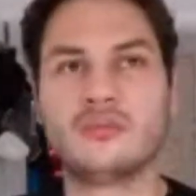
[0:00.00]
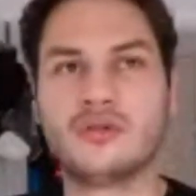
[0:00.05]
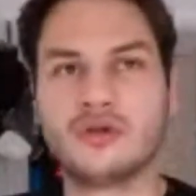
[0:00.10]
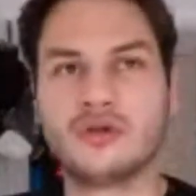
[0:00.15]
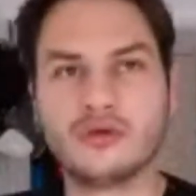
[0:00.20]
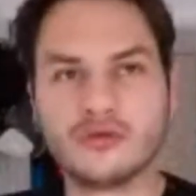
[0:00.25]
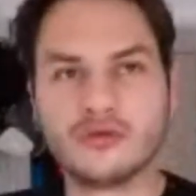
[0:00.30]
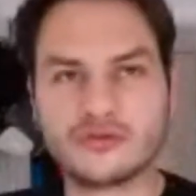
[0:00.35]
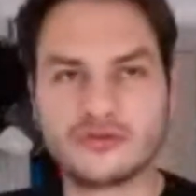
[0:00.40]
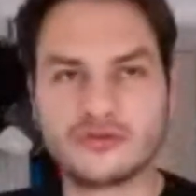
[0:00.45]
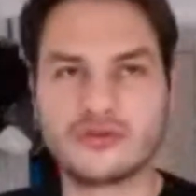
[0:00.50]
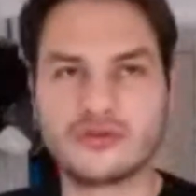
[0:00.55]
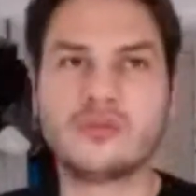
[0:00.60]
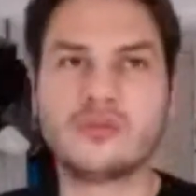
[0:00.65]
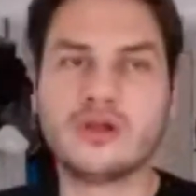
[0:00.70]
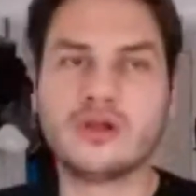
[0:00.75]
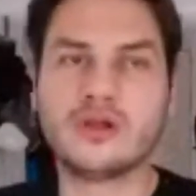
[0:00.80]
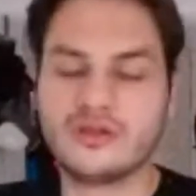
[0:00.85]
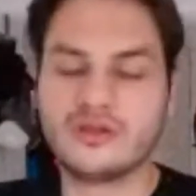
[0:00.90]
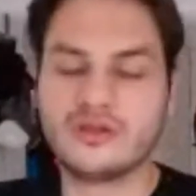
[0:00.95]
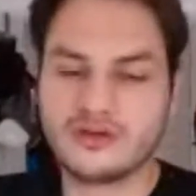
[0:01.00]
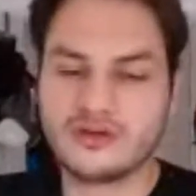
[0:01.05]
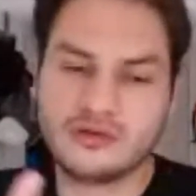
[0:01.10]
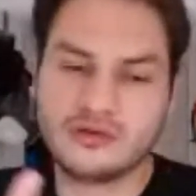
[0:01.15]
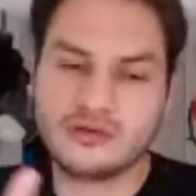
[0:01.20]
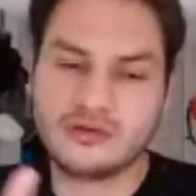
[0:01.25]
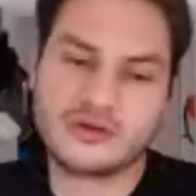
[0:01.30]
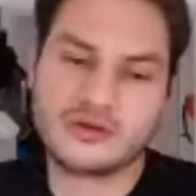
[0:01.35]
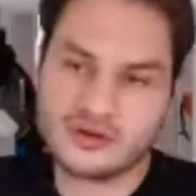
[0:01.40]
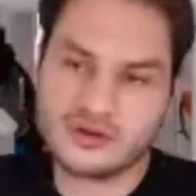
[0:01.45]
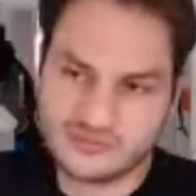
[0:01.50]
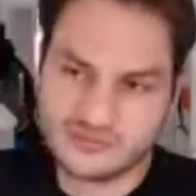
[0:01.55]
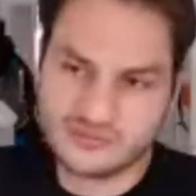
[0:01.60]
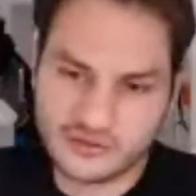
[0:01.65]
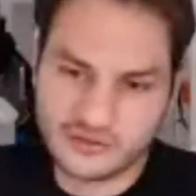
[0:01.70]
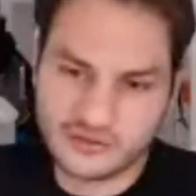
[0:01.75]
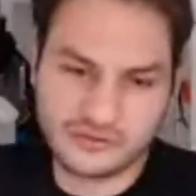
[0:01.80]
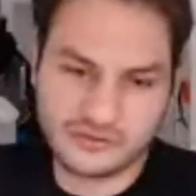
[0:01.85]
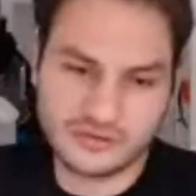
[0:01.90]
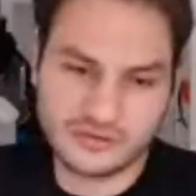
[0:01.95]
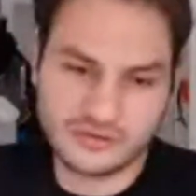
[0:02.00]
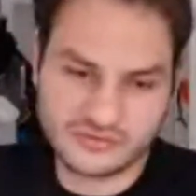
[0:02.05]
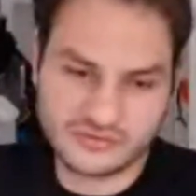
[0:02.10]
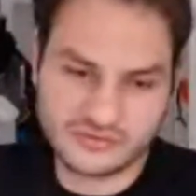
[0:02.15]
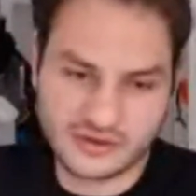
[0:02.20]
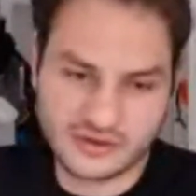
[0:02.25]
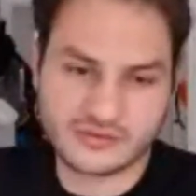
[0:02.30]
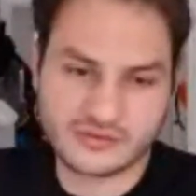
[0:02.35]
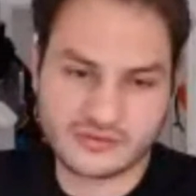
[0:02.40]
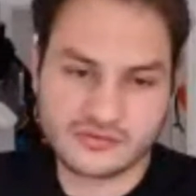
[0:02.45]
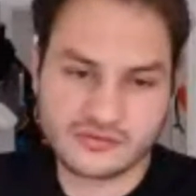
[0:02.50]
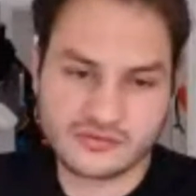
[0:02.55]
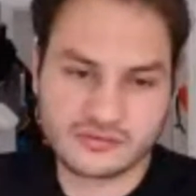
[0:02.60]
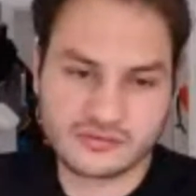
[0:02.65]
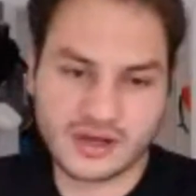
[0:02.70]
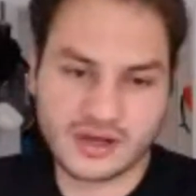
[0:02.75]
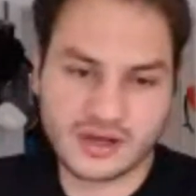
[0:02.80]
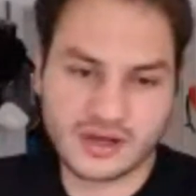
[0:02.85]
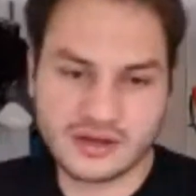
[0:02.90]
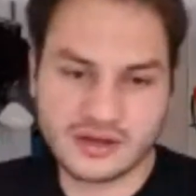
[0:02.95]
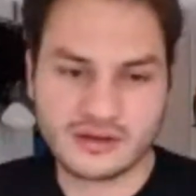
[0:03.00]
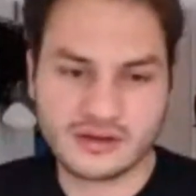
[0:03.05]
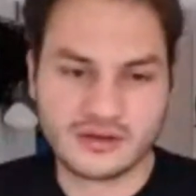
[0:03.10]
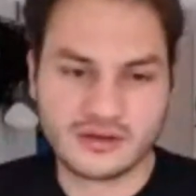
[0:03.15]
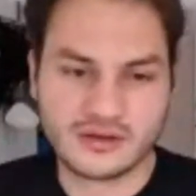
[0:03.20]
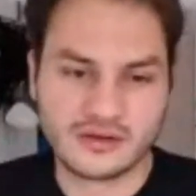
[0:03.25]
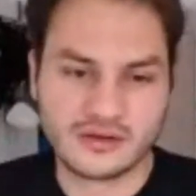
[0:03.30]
but also the wallet that you're going to advise to your friends, right?